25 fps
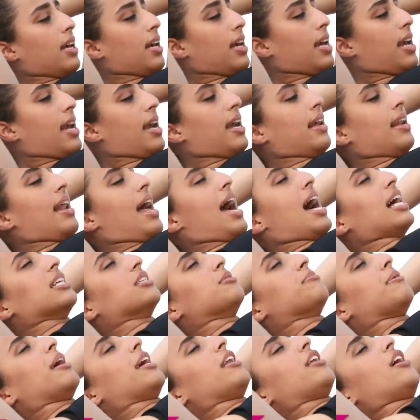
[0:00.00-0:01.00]
8, hands
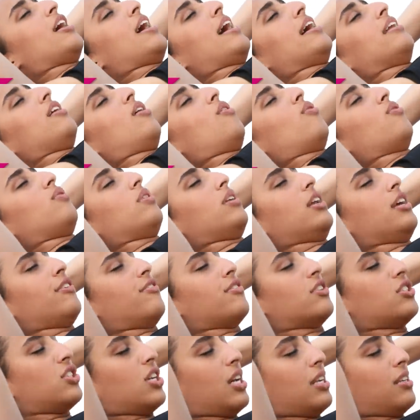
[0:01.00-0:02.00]
behind your head only
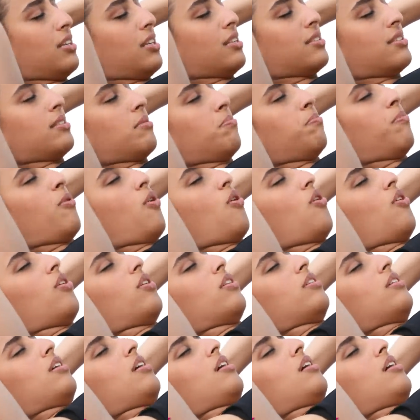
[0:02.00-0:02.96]
for gentle support,